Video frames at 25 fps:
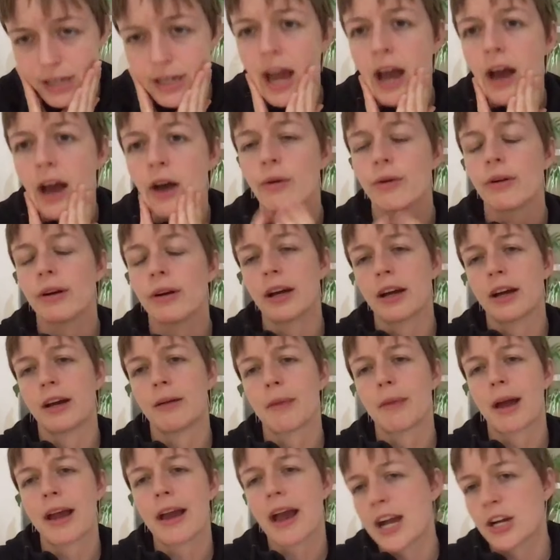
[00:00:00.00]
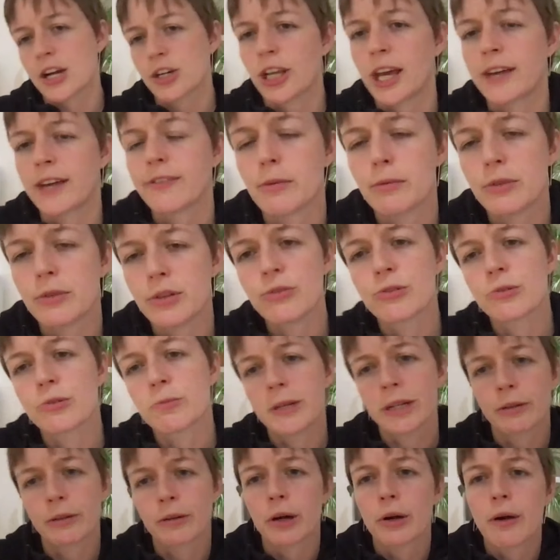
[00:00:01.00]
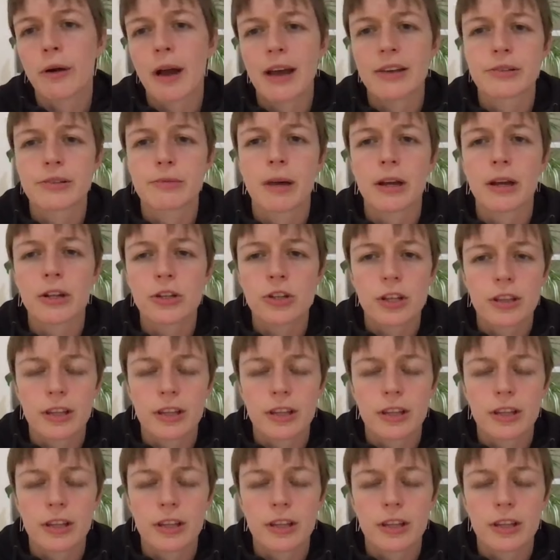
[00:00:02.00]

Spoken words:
now. I actually haven't used Miro as much.